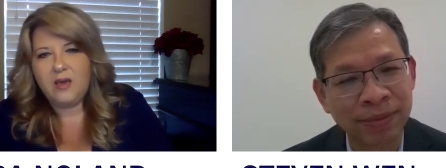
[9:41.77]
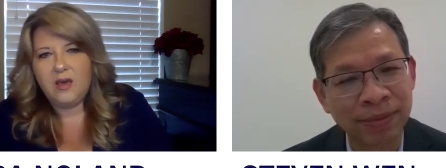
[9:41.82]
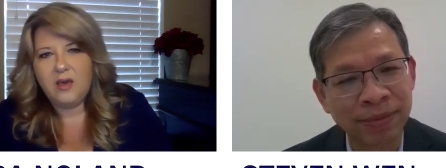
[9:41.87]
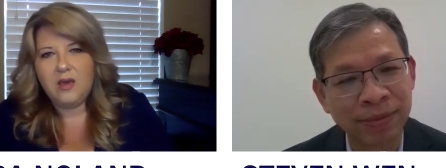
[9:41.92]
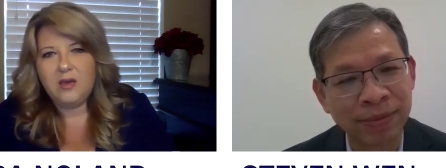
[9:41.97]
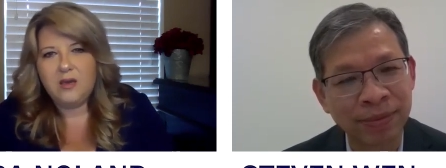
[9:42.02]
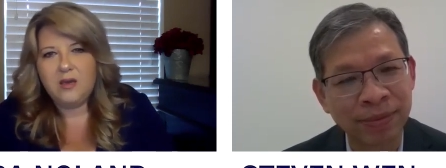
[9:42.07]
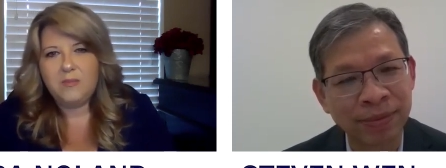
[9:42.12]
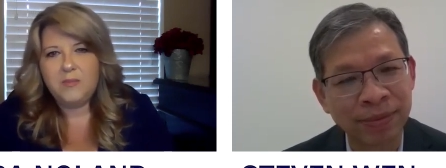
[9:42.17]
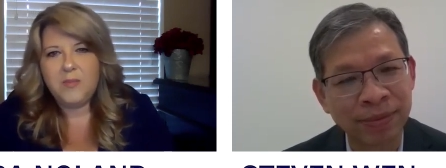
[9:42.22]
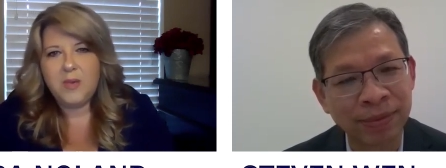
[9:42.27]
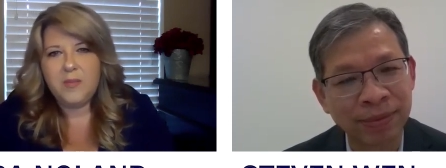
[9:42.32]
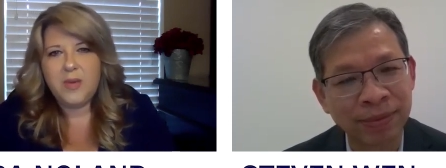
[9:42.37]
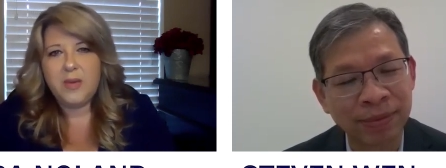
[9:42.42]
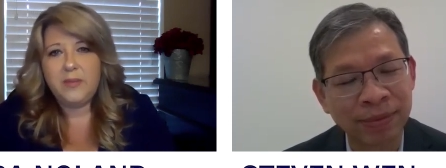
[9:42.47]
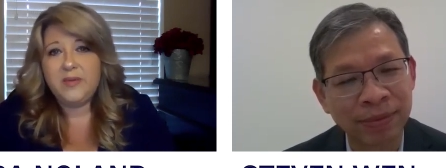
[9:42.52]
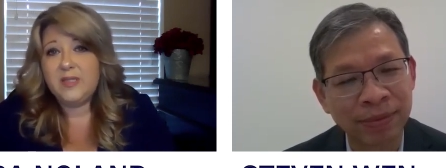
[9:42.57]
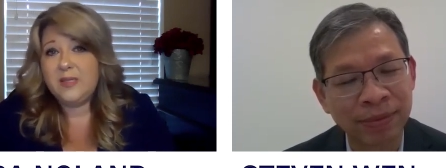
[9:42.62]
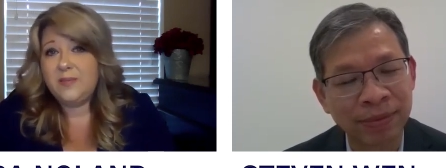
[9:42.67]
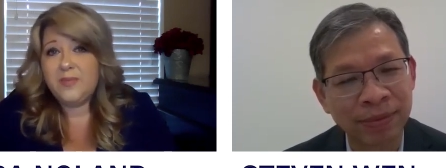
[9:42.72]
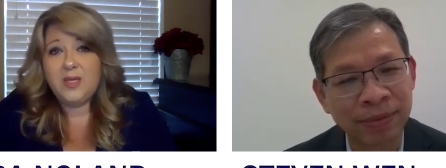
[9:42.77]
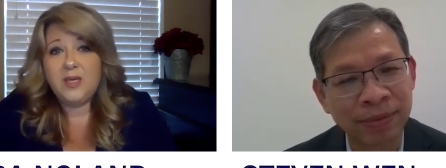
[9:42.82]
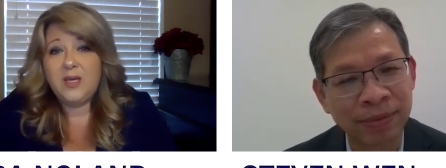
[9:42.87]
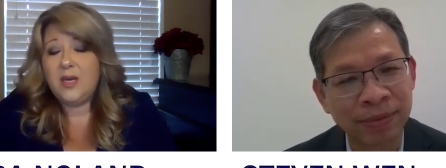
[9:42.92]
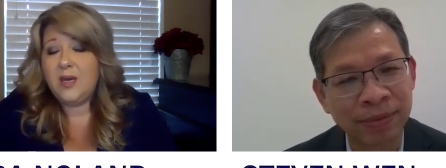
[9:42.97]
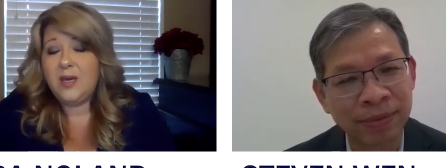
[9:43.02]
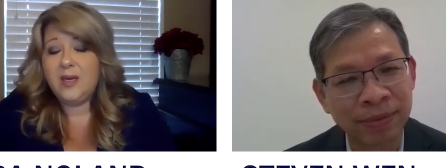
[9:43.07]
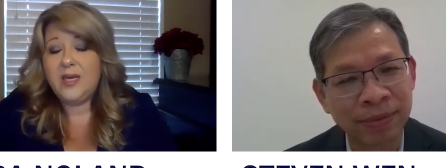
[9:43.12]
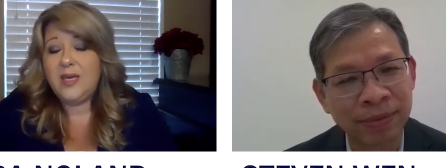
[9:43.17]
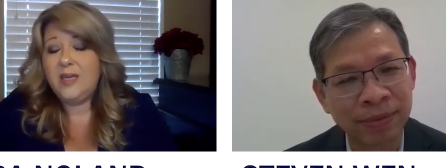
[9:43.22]
Speaker 1: Um, maybe
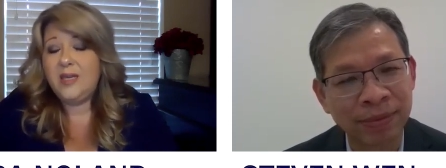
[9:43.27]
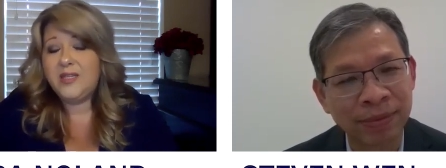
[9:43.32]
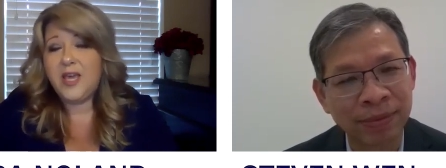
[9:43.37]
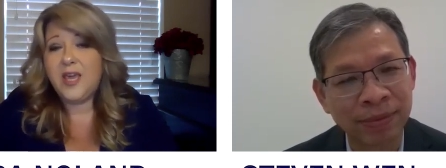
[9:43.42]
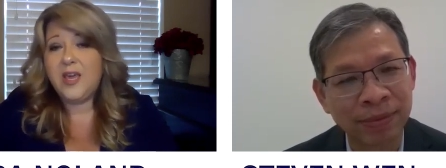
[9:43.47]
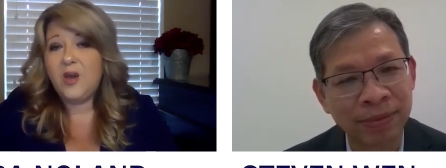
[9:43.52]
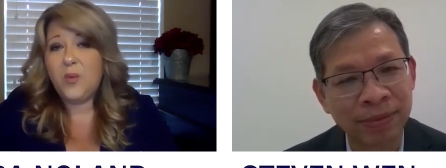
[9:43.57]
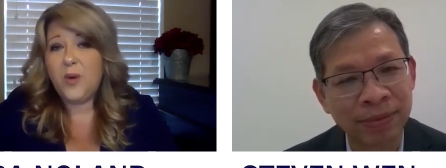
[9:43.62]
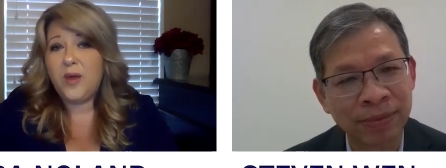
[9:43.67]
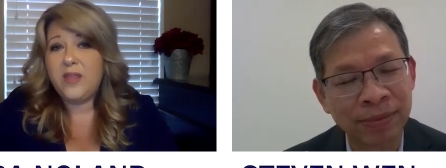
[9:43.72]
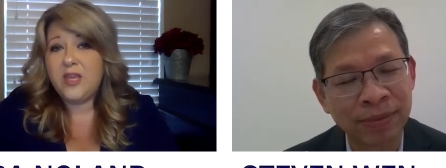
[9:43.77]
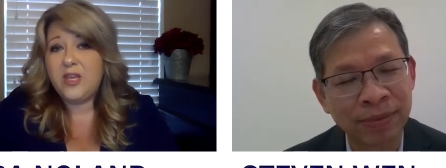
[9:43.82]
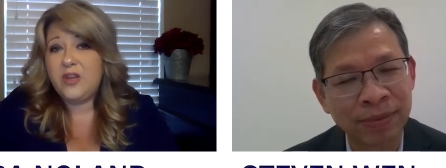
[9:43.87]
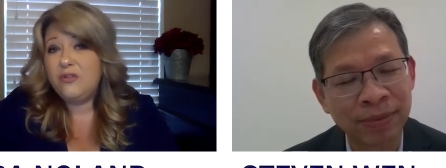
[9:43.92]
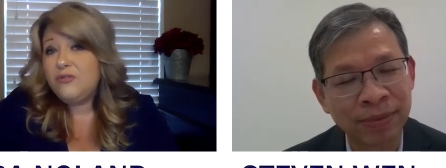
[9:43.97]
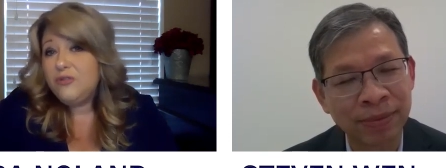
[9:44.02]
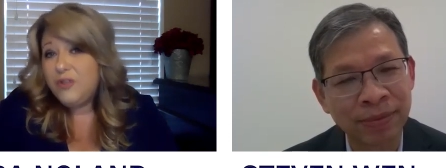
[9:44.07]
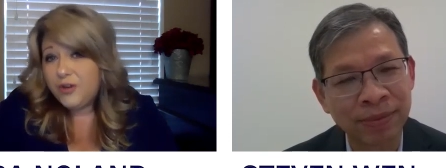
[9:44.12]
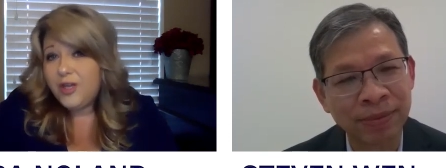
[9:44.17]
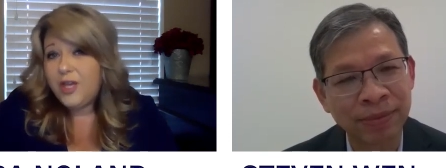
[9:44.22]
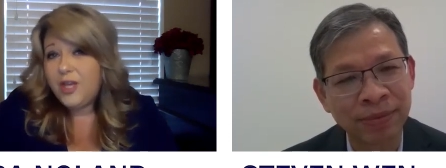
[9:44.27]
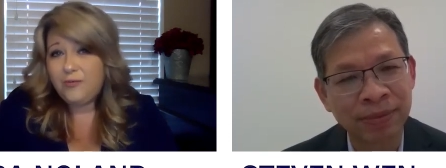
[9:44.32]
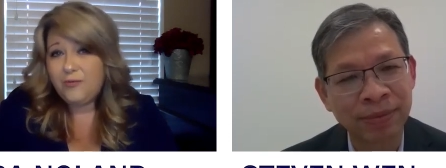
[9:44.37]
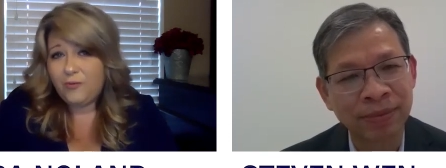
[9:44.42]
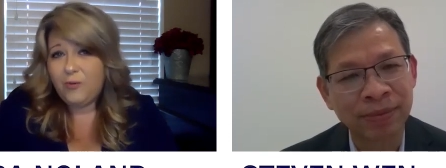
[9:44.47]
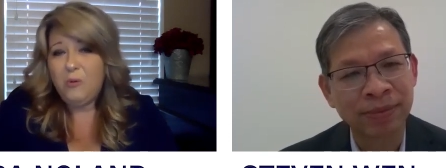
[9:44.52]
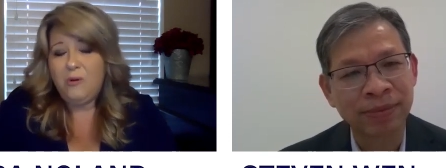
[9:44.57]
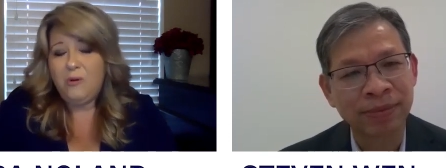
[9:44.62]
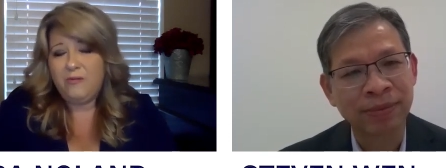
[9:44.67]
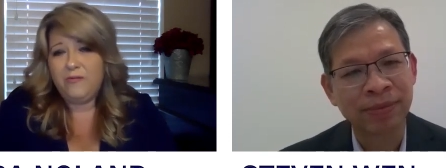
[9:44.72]
something a key takeaway that you're looking
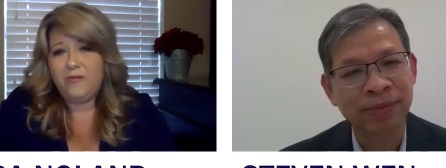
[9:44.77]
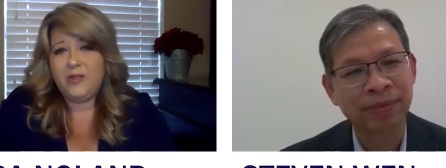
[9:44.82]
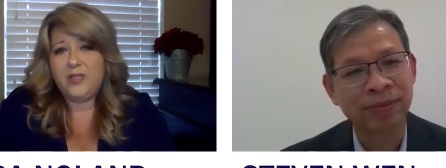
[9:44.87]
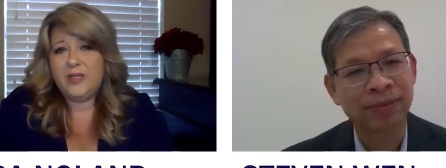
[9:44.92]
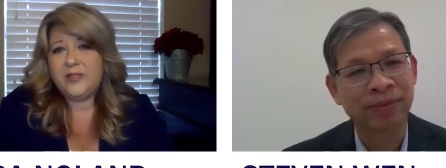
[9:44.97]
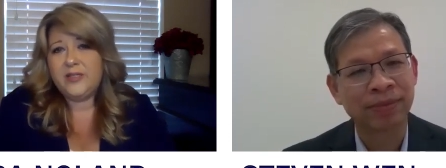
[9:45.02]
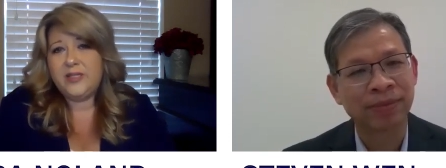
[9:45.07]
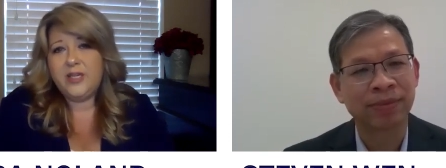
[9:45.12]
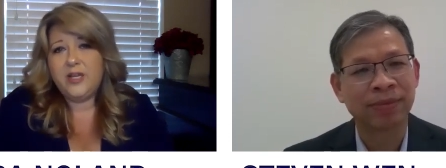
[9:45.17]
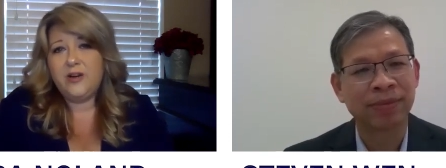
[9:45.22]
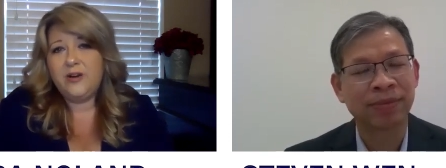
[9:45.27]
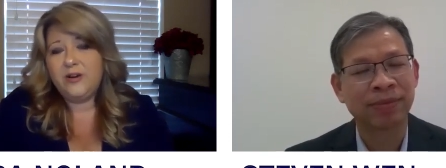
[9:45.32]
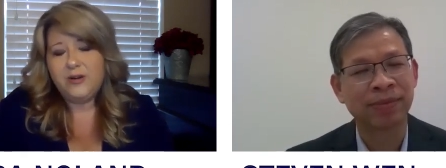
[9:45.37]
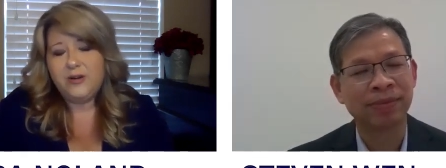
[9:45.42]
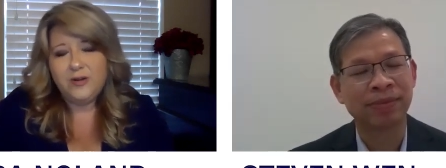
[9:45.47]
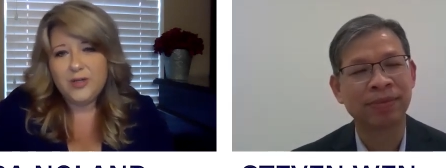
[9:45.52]
for for this year.